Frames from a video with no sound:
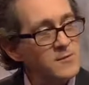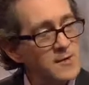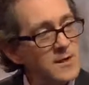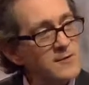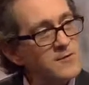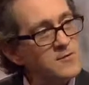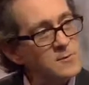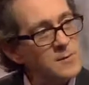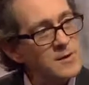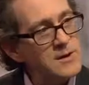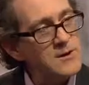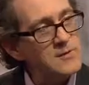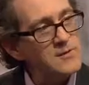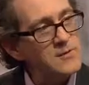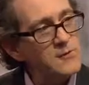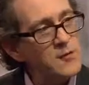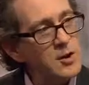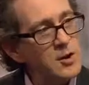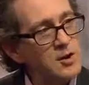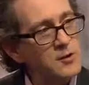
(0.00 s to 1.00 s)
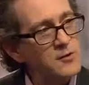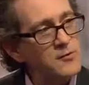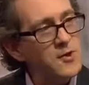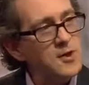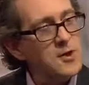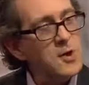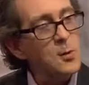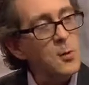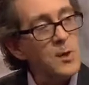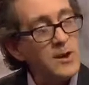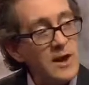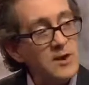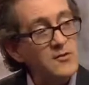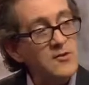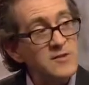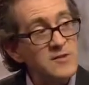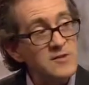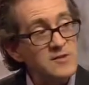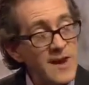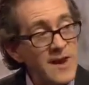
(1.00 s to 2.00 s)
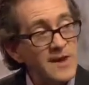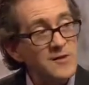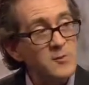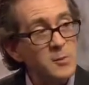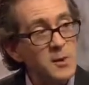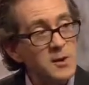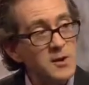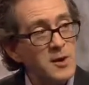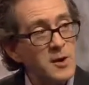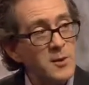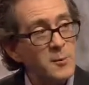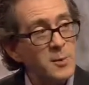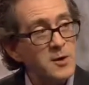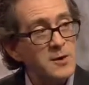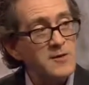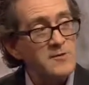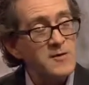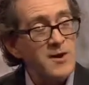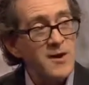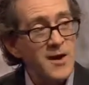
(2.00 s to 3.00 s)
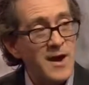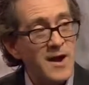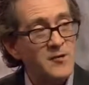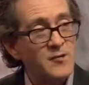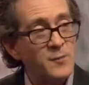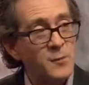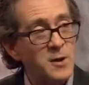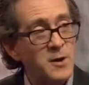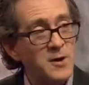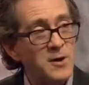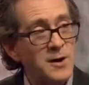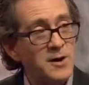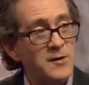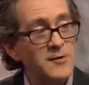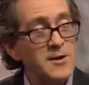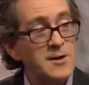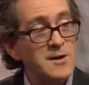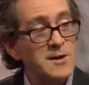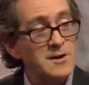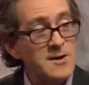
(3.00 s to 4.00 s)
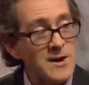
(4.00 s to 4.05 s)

tens of millions of dollars, when actually these expert companies are expert at